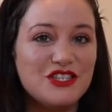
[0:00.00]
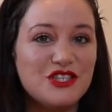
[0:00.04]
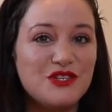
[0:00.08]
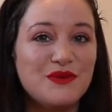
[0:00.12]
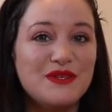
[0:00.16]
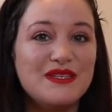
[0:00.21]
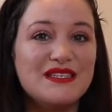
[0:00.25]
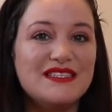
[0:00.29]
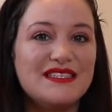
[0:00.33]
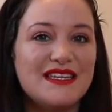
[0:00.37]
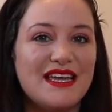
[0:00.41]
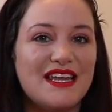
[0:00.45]
So
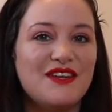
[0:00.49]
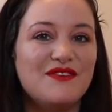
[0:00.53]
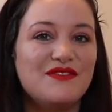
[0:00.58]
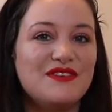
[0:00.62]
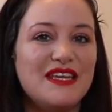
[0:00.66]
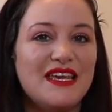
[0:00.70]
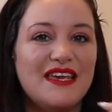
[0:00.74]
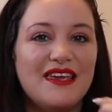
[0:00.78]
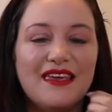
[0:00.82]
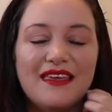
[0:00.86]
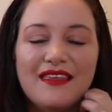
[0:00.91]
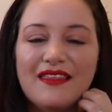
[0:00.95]
instead of
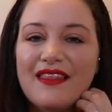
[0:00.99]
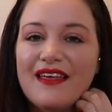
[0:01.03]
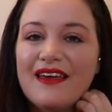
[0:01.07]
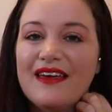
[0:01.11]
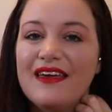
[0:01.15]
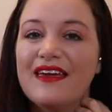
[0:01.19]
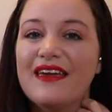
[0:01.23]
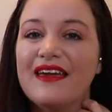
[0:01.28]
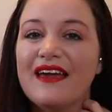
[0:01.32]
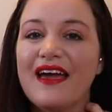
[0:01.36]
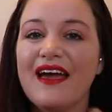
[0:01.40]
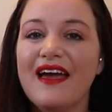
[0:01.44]
taking
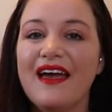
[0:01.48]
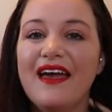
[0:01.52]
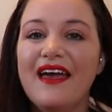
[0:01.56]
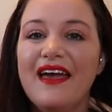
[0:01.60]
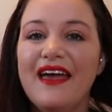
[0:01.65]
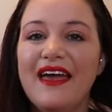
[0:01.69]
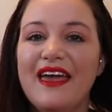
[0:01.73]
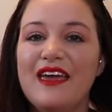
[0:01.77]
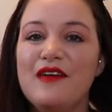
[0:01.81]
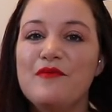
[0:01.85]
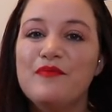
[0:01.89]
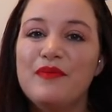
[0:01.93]
like
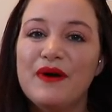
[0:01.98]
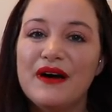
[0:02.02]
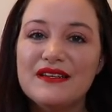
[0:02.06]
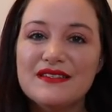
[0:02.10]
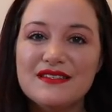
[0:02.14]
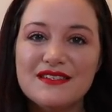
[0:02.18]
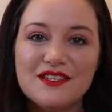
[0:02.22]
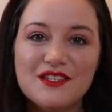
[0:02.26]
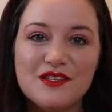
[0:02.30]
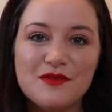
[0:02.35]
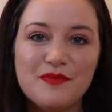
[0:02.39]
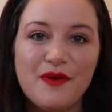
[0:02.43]
a
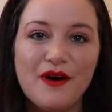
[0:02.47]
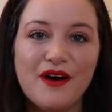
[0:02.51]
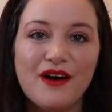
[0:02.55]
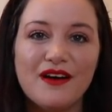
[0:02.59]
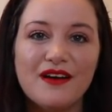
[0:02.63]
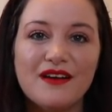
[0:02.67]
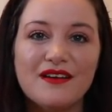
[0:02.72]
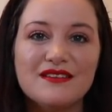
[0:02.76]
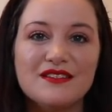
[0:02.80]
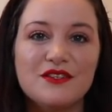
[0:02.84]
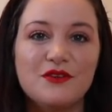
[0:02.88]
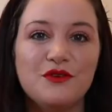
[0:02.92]
bus to the
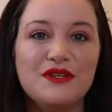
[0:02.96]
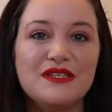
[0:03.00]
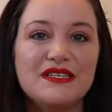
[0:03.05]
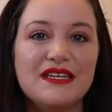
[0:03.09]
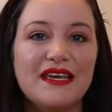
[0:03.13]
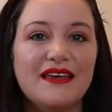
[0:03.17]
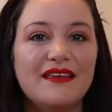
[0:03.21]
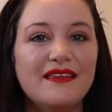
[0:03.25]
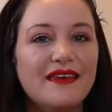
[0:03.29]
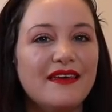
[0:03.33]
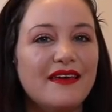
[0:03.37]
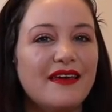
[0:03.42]
parks, you can
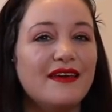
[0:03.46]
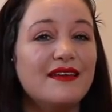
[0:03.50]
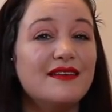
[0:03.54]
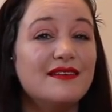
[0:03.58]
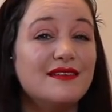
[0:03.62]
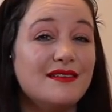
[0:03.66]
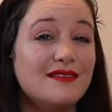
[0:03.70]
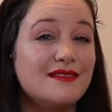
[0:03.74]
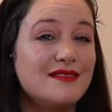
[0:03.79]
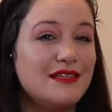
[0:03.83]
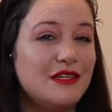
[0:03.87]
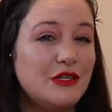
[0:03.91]
take like a
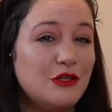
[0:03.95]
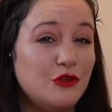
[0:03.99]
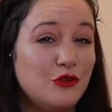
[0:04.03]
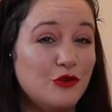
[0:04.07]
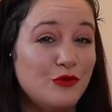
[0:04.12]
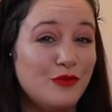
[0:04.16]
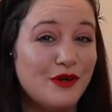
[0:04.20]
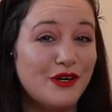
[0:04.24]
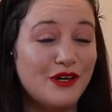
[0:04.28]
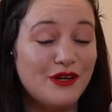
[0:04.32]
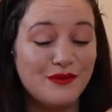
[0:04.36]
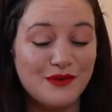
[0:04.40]
Disney
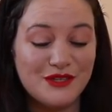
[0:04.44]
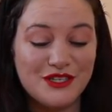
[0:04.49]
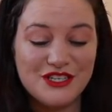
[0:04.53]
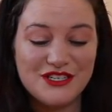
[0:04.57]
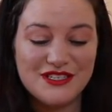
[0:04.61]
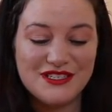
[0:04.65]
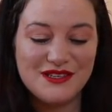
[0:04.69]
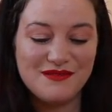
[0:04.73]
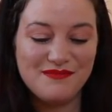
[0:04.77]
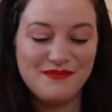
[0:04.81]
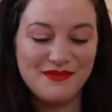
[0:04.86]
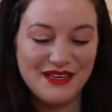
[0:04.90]
Uber, which
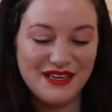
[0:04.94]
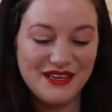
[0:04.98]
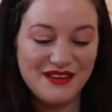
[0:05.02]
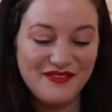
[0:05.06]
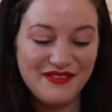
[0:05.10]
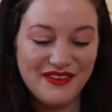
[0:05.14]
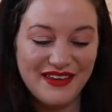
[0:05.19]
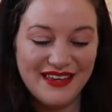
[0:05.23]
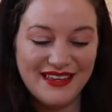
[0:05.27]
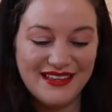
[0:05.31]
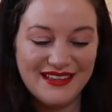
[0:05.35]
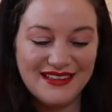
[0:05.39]
is the Minnie
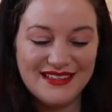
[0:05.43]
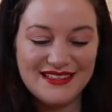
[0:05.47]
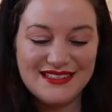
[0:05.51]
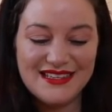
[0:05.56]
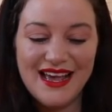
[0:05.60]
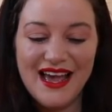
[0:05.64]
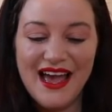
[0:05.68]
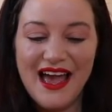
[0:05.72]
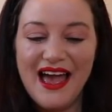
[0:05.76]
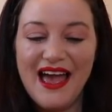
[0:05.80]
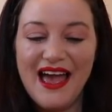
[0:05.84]
Vans,